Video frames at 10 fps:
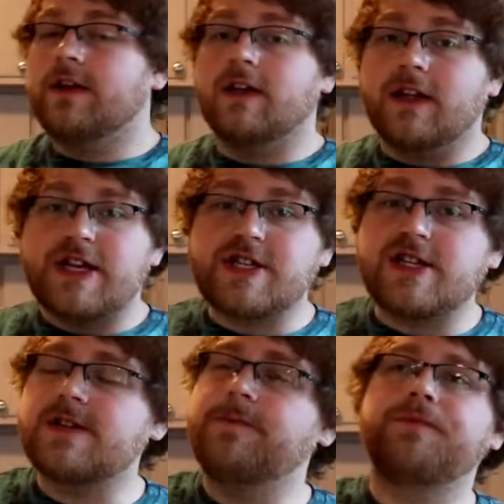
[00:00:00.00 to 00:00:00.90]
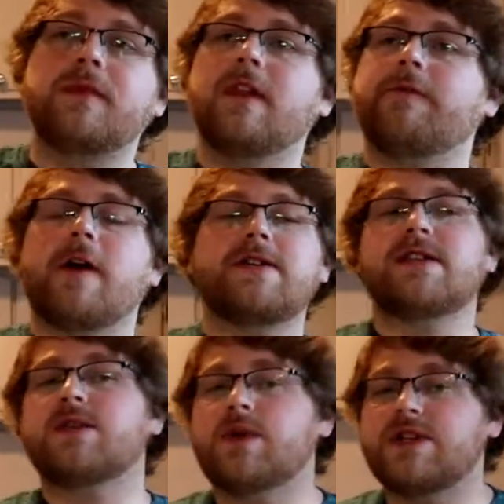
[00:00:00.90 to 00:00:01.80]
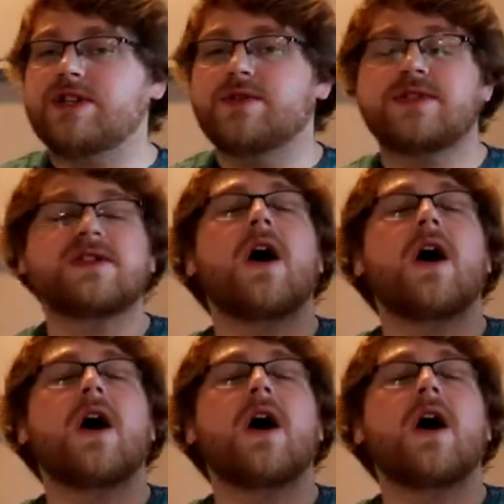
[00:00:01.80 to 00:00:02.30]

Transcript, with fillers: delicious. The freshly squeezed juice,